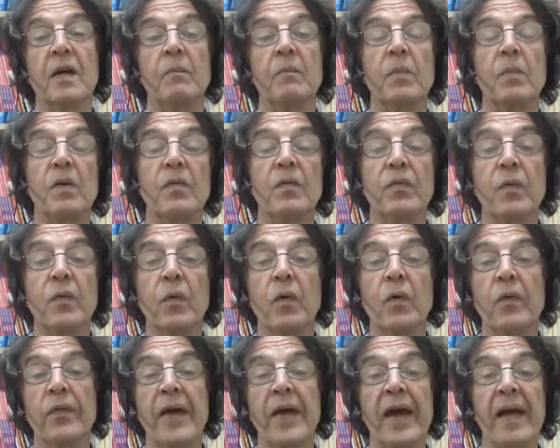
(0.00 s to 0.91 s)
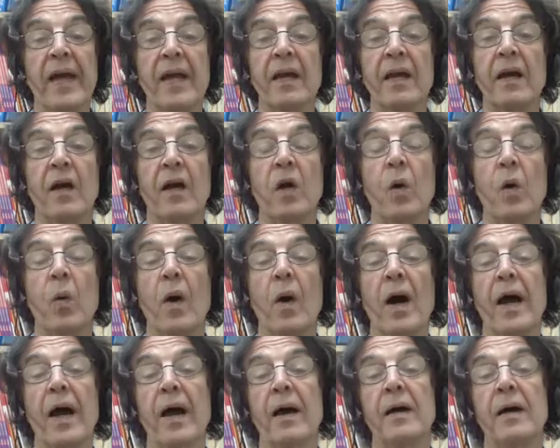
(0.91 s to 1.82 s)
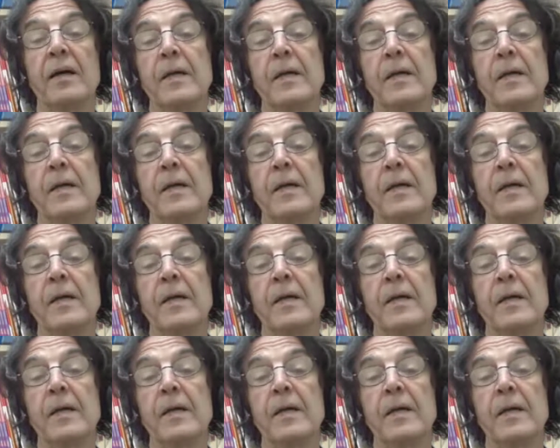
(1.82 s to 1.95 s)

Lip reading: before they acquire